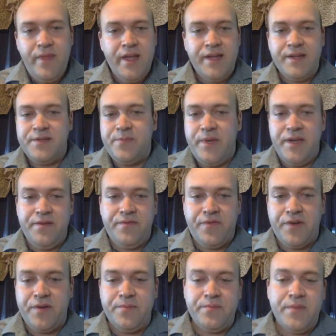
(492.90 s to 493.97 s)
it's made
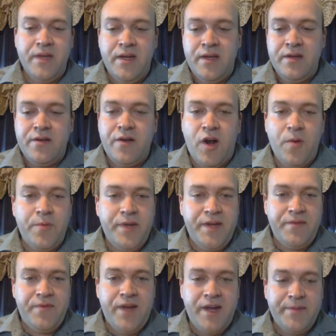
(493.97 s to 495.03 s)
from
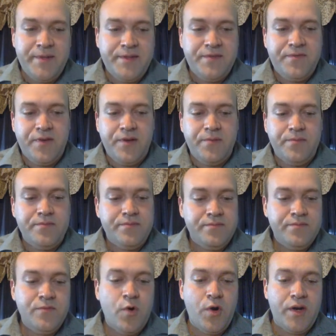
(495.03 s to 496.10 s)
carbonate fragments from
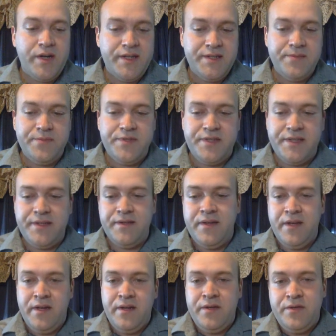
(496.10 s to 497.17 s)
organisms that
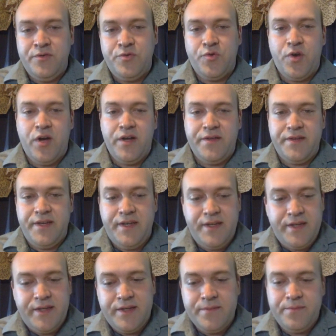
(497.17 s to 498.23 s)
draw
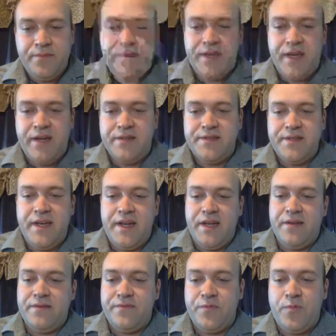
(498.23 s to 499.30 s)
the calcite
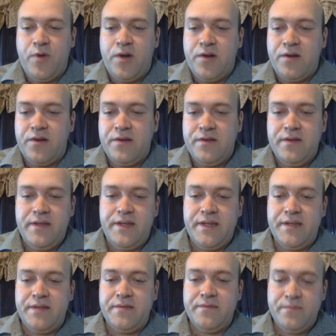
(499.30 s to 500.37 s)
out of the water
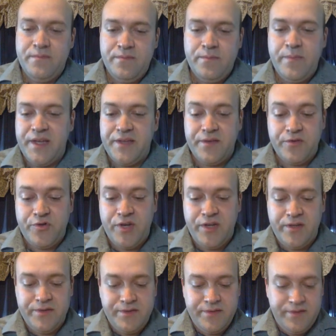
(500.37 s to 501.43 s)
and make their
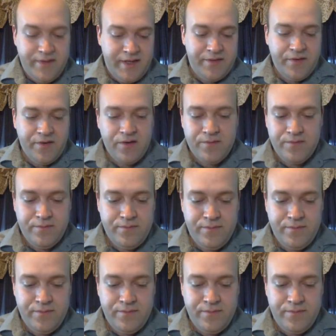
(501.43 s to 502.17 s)
shells, and their